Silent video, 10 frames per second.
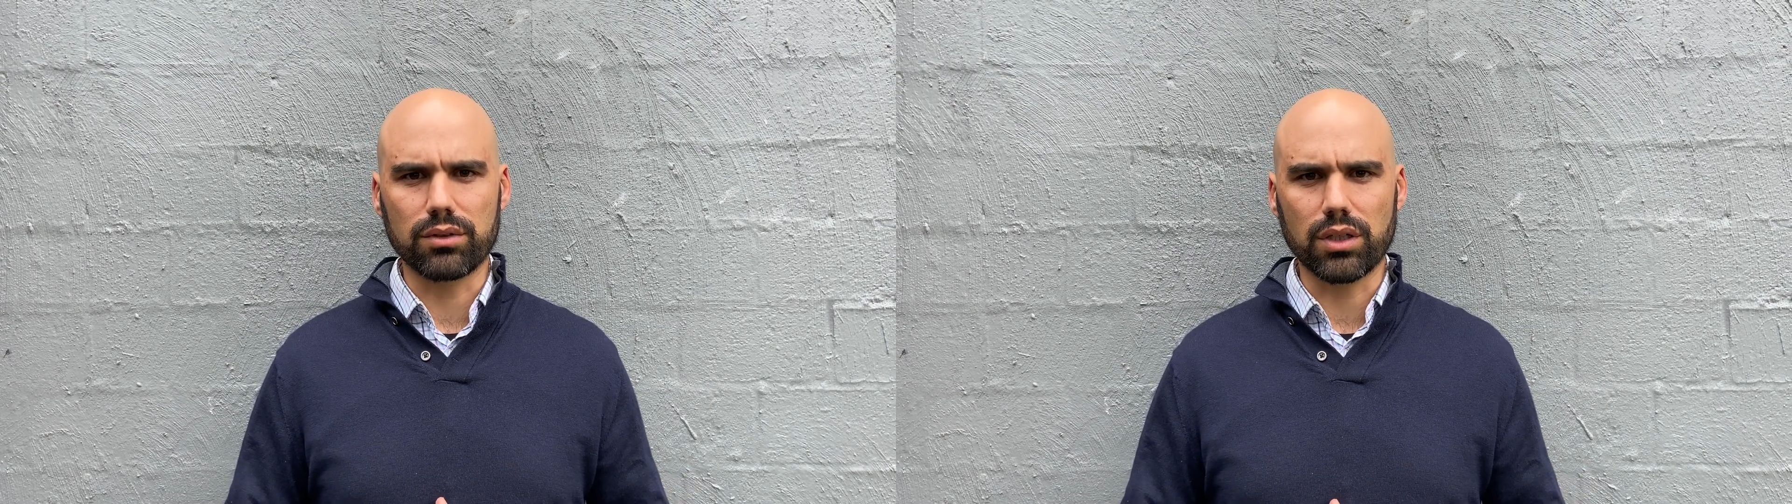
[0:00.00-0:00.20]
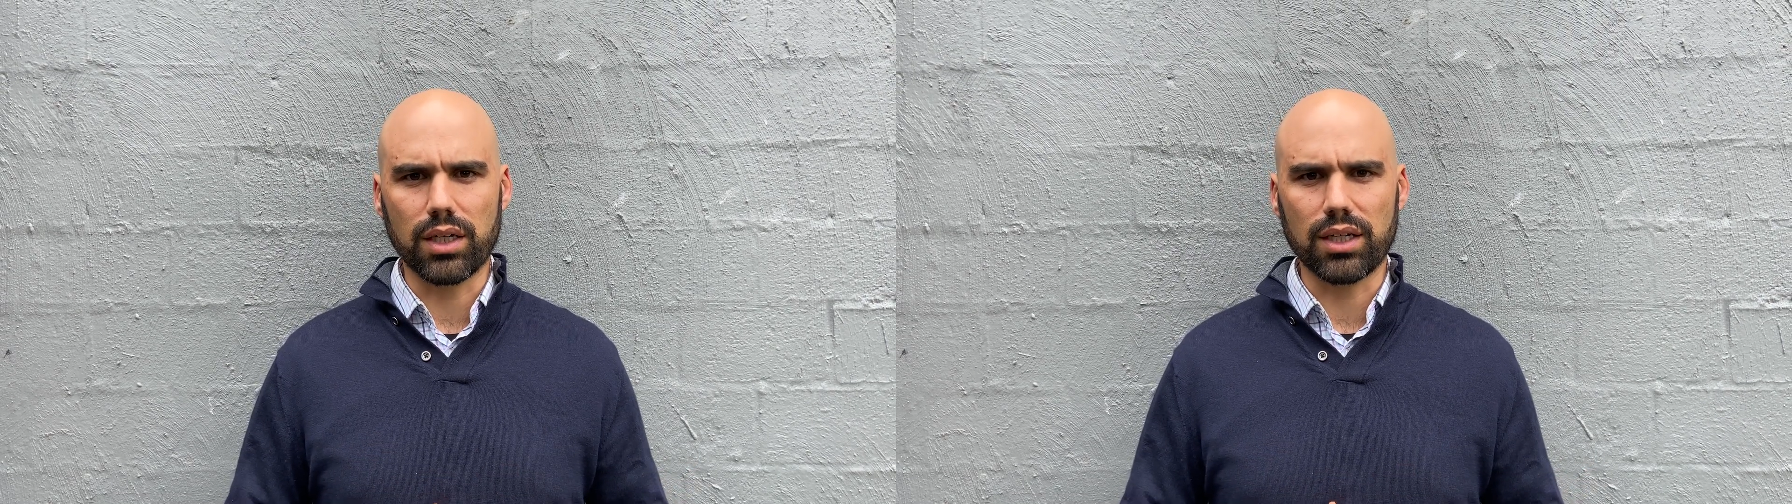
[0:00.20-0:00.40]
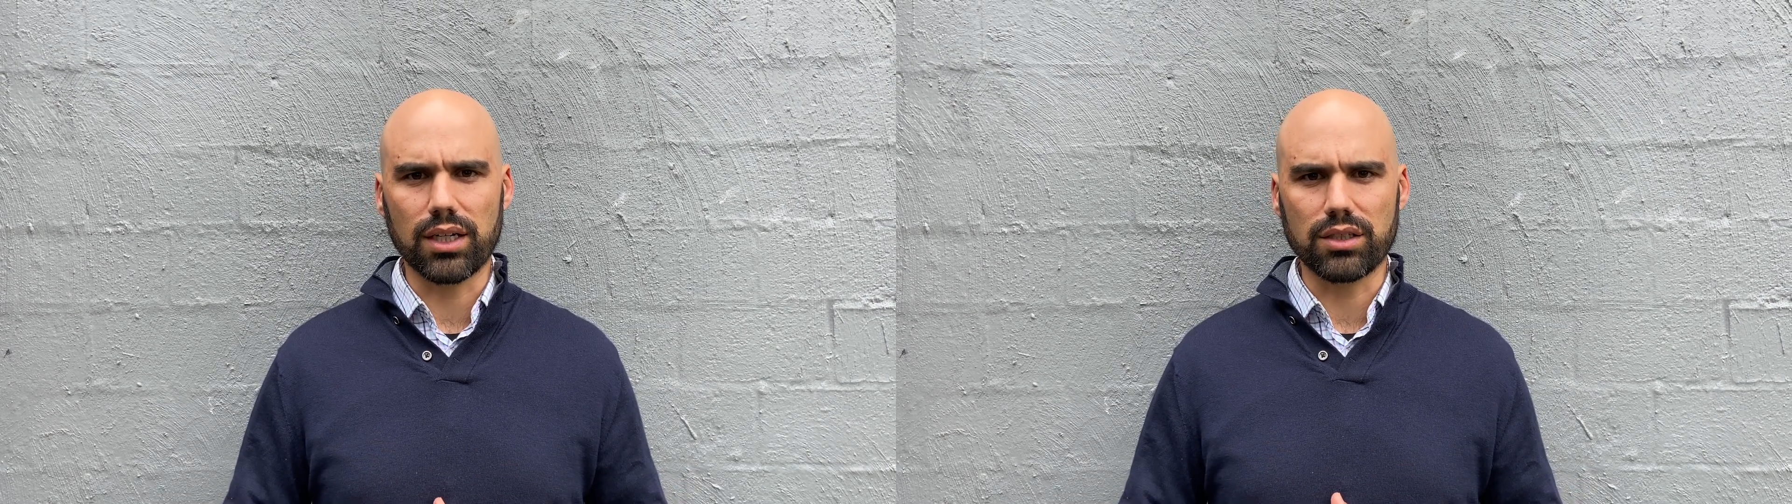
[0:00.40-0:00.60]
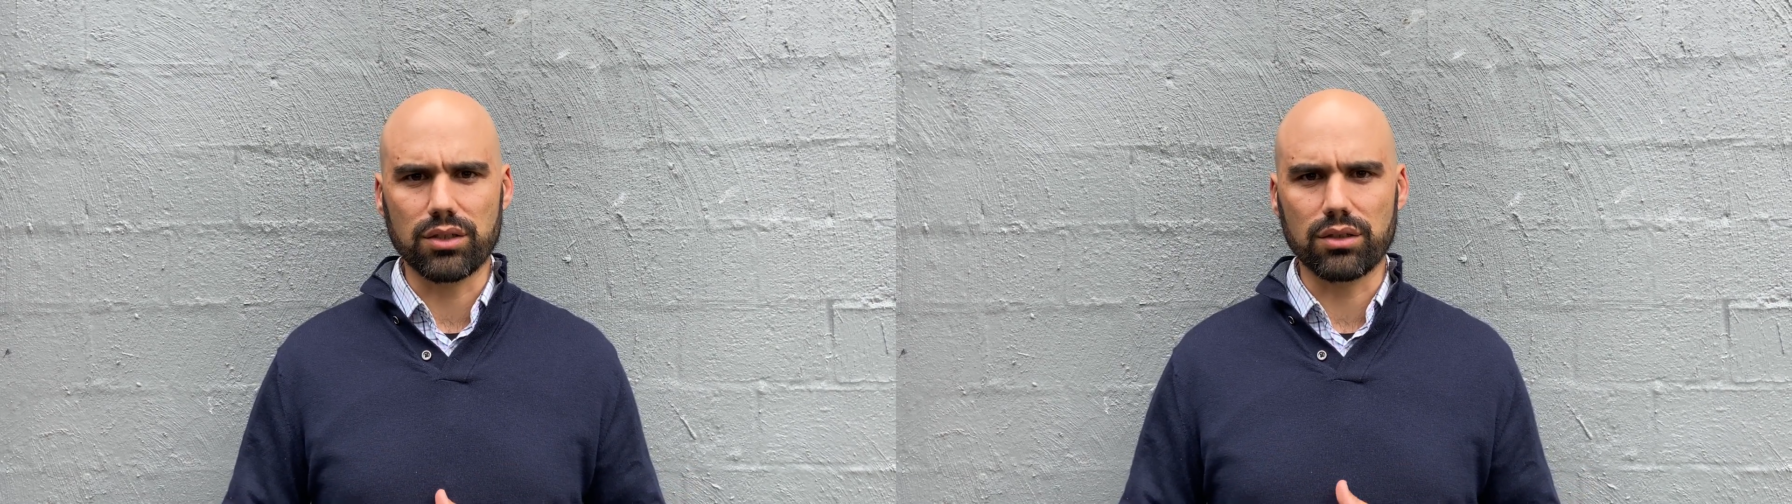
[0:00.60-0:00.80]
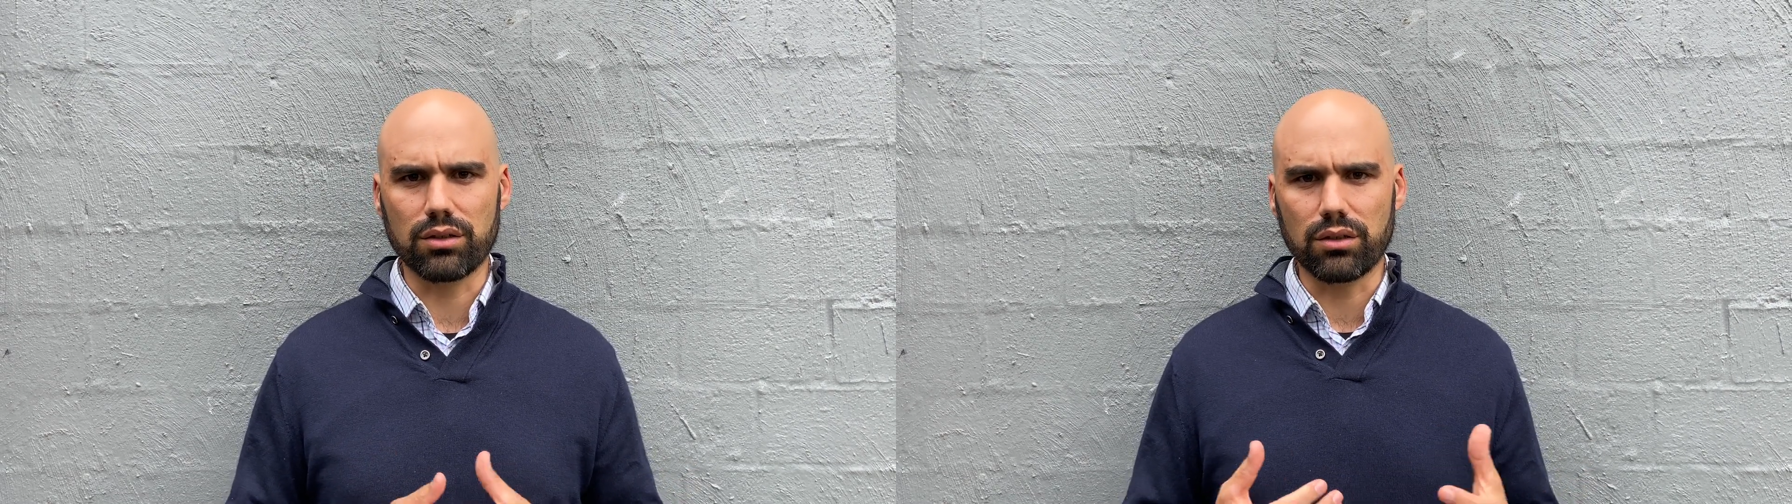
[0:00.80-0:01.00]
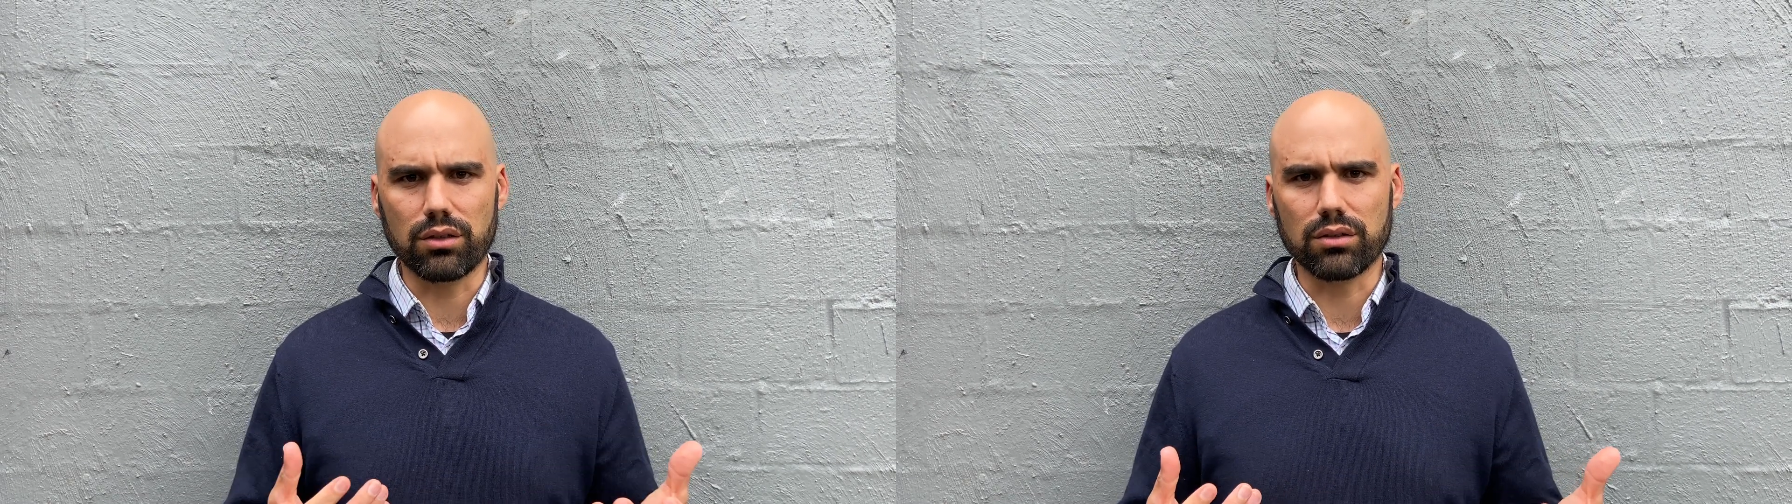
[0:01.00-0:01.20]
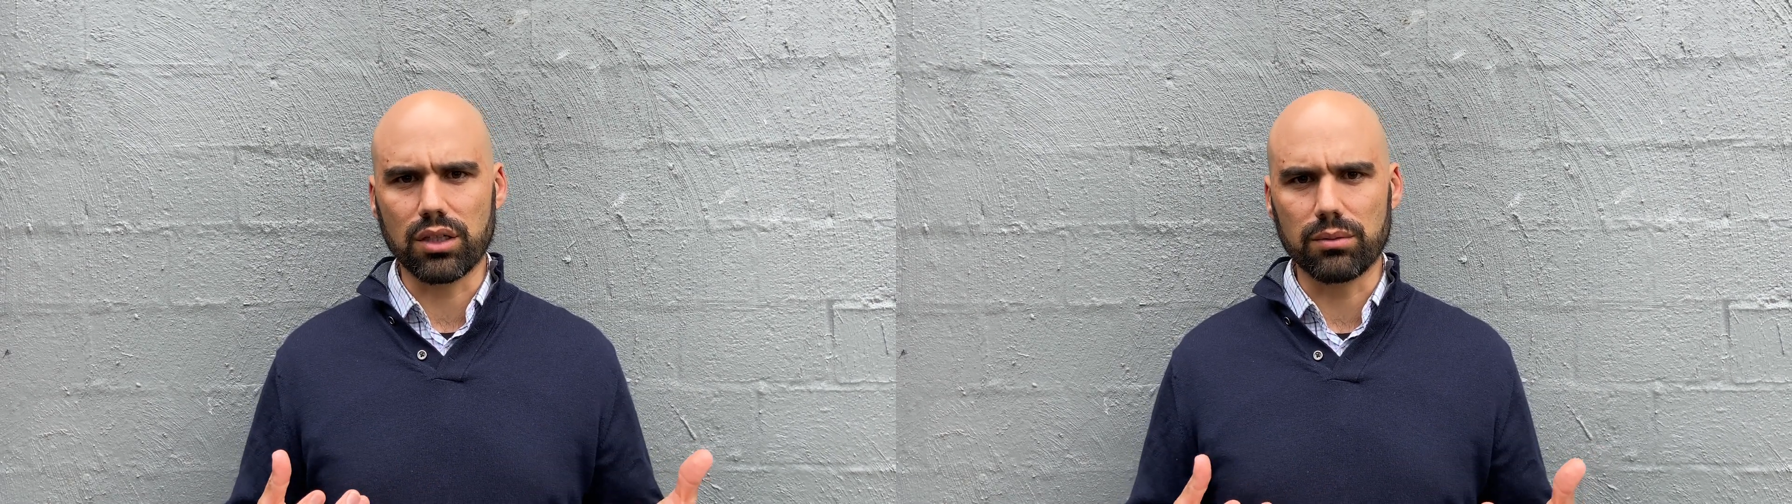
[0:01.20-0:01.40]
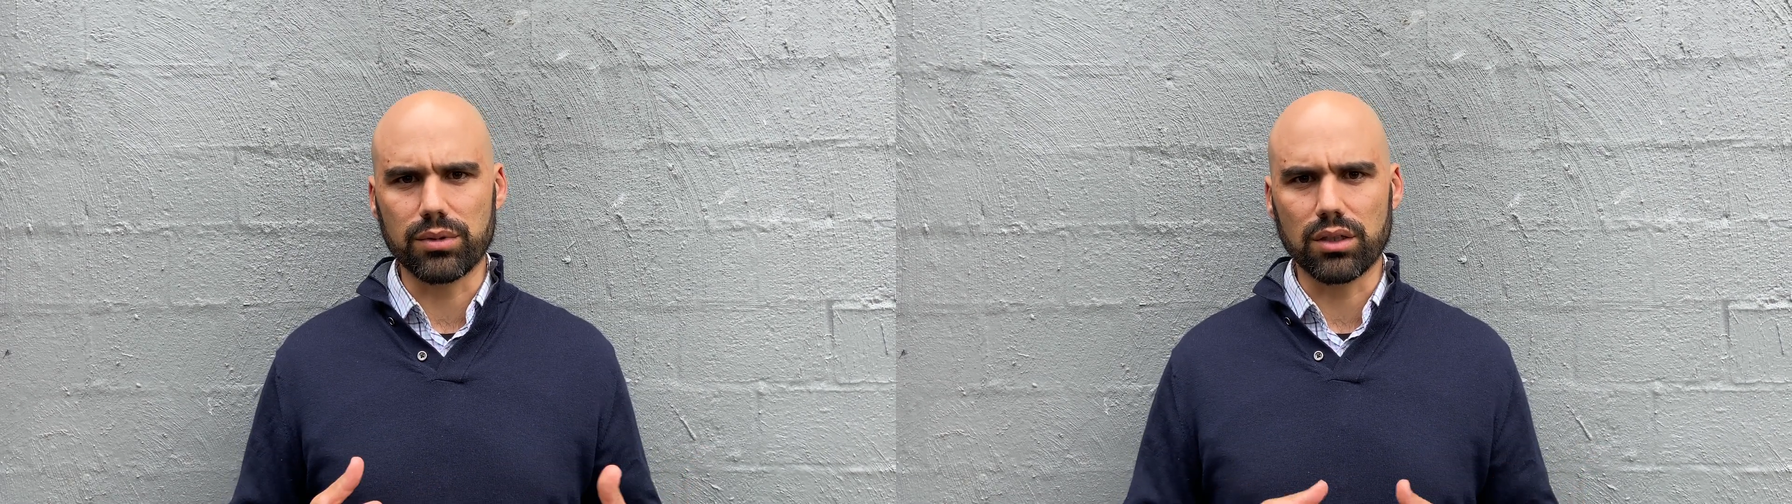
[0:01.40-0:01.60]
TidyHQ to those clubs